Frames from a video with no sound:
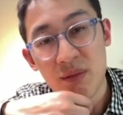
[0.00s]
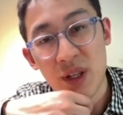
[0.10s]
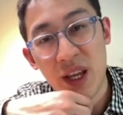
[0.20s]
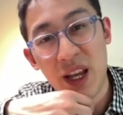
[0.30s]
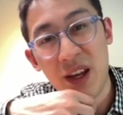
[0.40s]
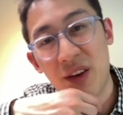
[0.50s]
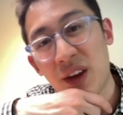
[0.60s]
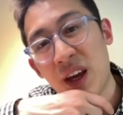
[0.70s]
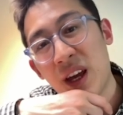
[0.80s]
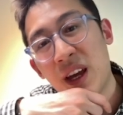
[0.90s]
And
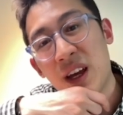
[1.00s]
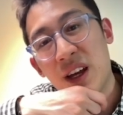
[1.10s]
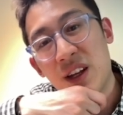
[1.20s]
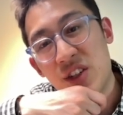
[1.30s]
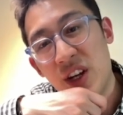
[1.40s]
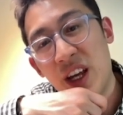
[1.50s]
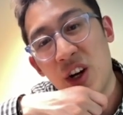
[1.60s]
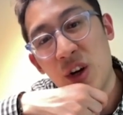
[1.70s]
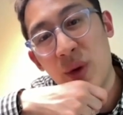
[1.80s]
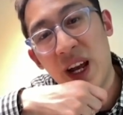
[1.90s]
today
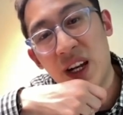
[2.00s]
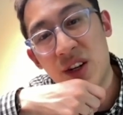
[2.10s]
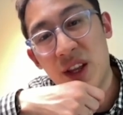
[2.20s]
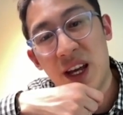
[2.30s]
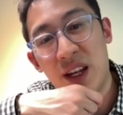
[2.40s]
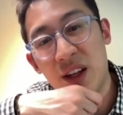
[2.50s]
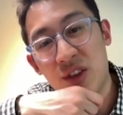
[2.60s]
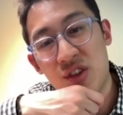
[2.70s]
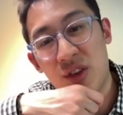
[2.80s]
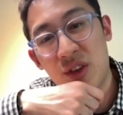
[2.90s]
all we're adding to that is
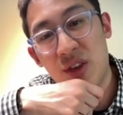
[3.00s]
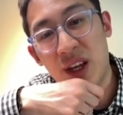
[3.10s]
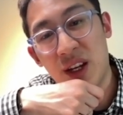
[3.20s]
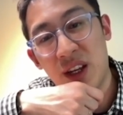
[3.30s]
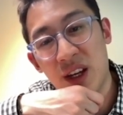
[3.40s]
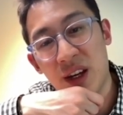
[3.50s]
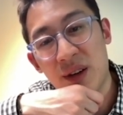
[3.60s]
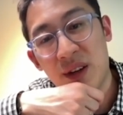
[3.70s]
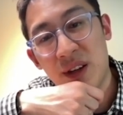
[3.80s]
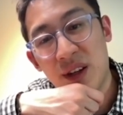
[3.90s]
just this
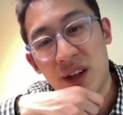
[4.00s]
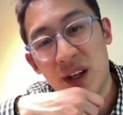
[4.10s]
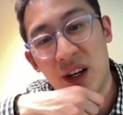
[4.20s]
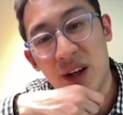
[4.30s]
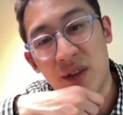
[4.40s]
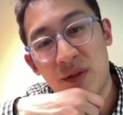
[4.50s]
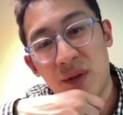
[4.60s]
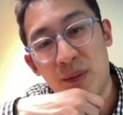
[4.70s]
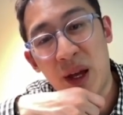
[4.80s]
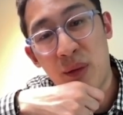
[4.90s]
idea of
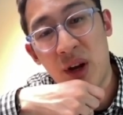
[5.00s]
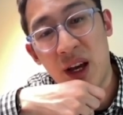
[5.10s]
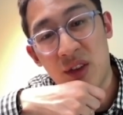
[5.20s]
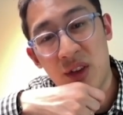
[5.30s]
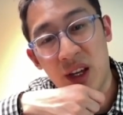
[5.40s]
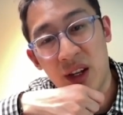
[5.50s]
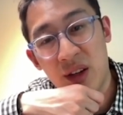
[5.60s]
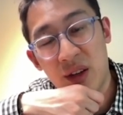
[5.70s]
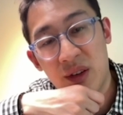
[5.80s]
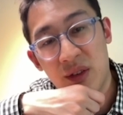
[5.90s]
memorizing
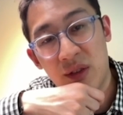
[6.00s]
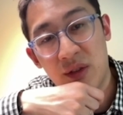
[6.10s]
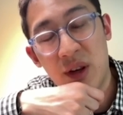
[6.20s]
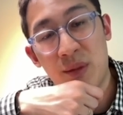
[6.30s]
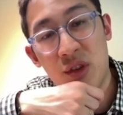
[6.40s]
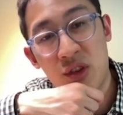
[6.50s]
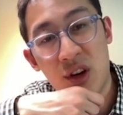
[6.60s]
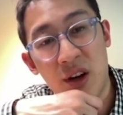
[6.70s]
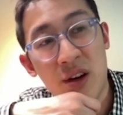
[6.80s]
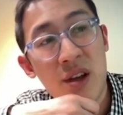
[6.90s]
from the
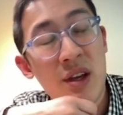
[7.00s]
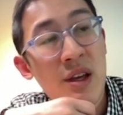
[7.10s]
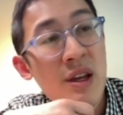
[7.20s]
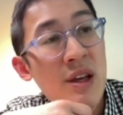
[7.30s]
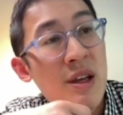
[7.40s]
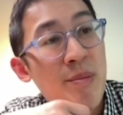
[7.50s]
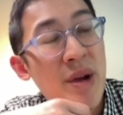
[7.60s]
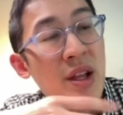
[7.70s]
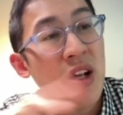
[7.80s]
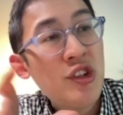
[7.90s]
start.
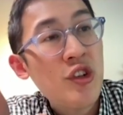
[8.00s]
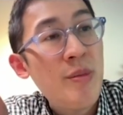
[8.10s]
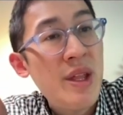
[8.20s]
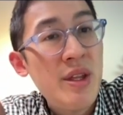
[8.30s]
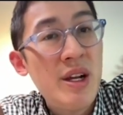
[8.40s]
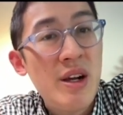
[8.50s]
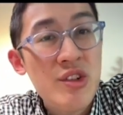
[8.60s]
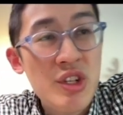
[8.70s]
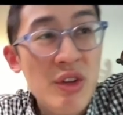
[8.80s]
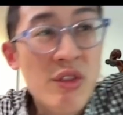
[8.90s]
My logical
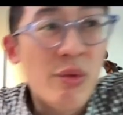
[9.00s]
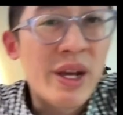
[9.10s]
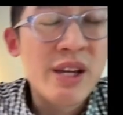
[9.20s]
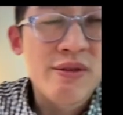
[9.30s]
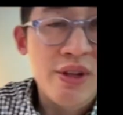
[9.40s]
methodology is a way of